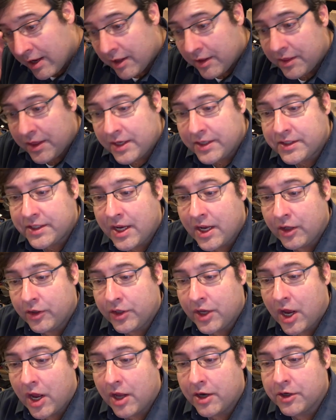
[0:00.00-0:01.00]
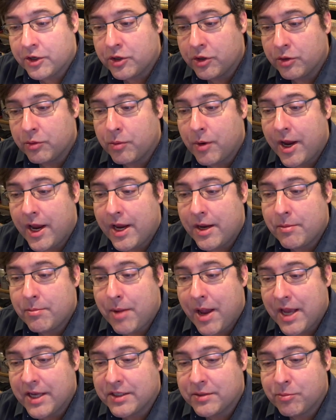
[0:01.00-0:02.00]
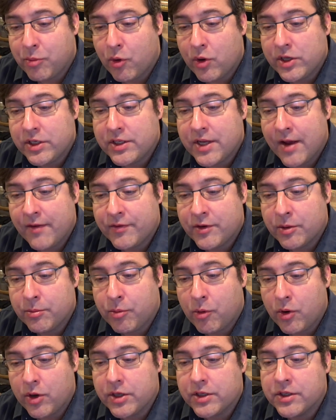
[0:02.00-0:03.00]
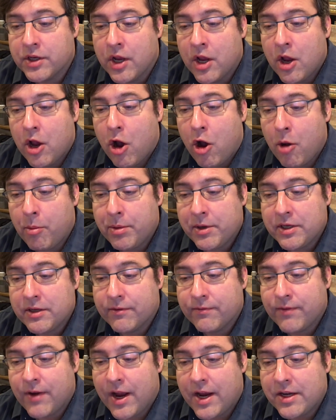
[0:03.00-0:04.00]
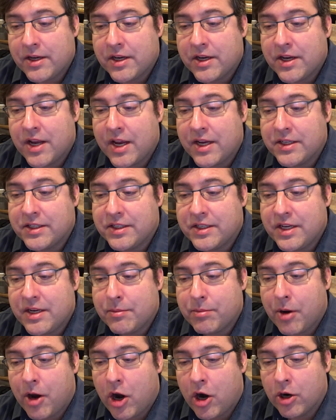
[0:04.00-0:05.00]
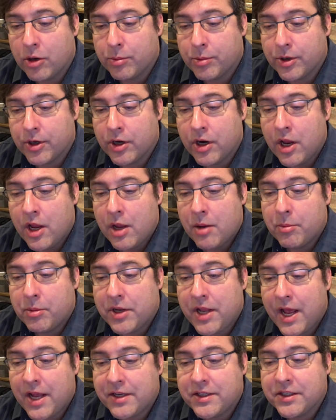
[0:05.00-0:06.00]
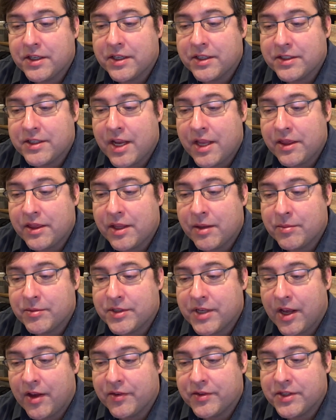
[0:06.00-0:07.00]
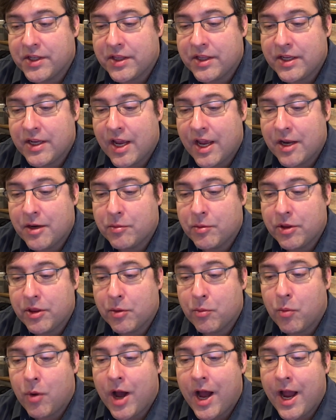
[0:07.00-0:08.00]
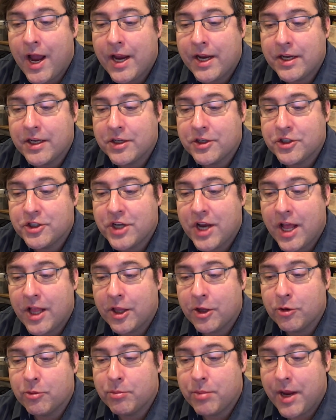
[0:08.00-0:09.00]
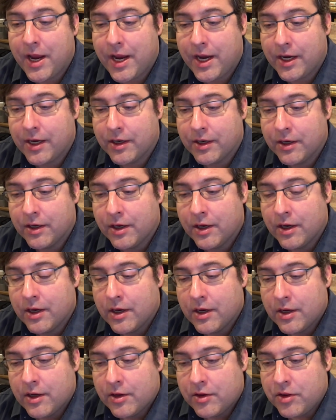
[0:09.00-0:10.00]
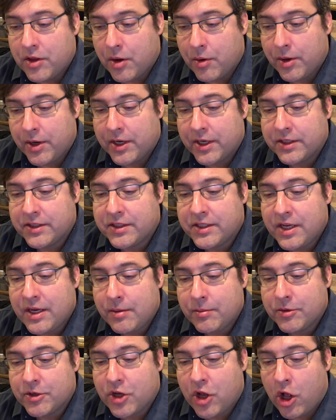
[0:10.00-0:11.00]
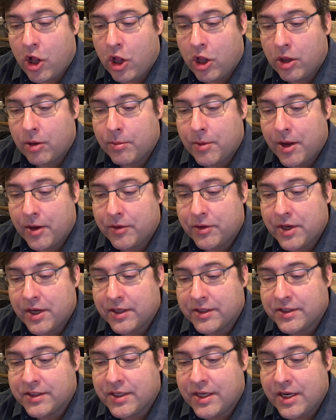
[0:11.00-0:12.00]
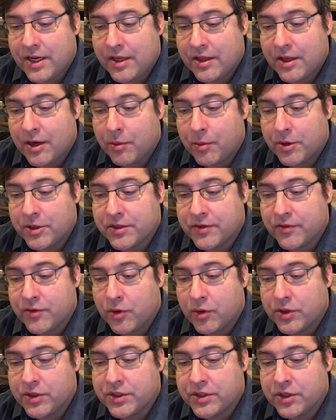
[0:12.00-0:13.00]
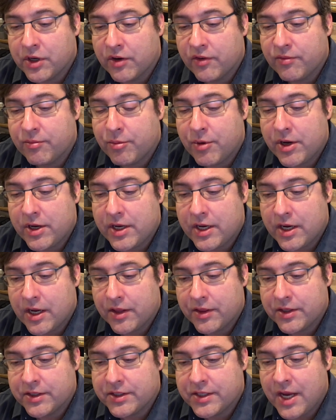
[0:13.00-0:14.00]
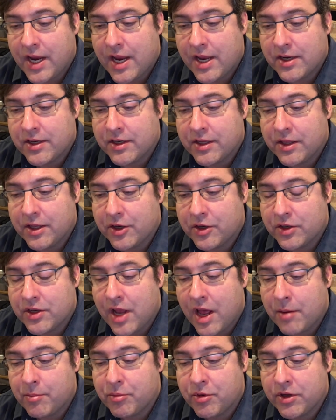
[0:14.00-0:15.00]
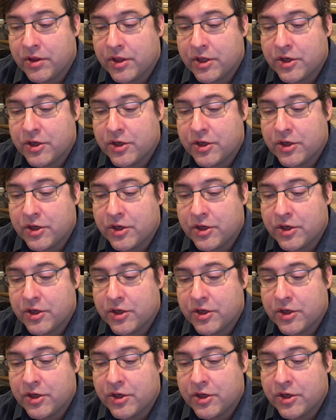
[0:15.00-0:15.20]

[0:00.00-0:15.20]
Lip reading: They sailed on a good way, past point after point, hoping to find a nice deep harbor, but had to content themselves in the end with a wide and shallow bay. Though it had seemed calm out at sea, there was of course surf breaking on the sand, and they could not bring the